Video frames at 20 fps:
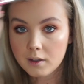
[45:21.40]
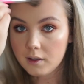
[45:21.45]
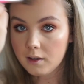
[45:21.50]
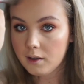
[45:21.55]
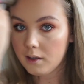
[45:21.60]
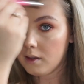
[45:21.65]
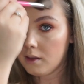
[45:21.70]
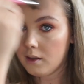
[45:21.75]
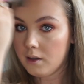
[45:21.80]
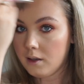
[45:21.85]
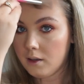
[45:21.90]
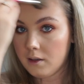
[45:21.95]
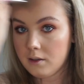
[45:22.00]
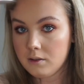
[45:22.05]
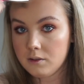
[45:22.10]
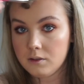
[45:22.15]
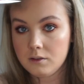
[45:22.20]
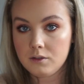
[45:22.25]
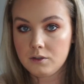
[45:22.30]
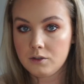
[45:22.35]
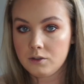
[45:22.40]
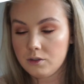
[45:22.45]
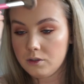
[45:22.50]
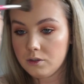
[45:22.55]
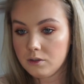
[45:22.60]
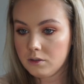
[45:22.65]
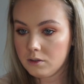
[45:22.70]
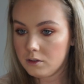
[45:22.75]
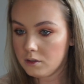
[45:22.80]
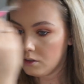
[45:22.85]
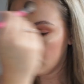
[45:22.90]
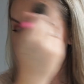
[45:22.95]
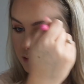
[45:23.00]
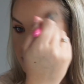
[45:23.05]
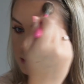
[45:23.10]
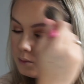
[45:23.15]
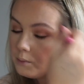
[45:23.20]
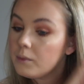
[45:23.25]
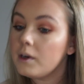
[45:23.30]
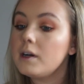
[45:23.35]
And then just a
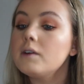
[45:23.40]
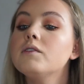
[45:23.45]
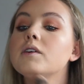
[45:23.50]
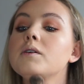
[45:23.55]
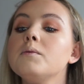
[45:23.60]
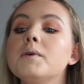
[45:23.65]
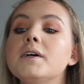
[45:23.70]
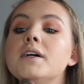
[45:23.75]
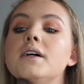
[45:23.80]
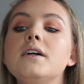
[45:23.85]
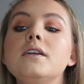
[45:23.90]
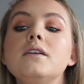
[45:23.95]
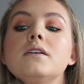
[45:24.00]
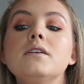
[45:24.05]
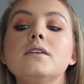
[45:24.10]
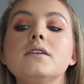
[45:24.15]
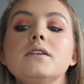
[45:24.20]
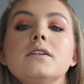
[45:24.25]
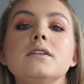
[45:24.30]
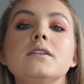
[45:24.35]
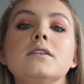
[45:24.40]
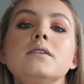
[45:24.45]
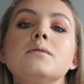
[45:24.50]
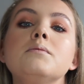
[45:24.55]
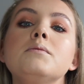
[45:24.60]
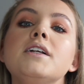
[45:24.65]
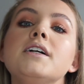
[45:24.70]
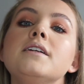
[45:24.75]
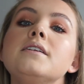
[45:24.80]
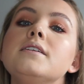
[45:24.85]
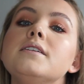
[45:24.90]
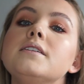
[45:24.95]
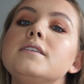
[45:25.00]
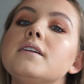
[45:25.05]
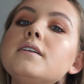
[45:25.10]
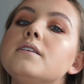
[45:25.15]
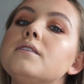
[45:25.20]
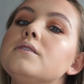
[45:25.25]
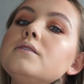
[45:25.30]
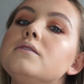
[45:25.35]
touch back around my hairline and blend it
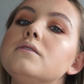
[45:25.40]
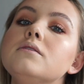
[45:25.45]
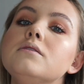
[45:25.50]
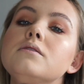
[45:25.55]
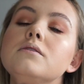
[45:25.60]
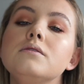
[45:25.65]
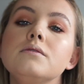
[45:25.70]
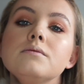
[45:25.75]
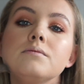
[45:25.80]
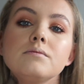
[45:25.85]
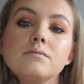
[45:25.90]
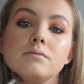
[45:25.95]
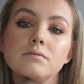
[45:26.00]
down.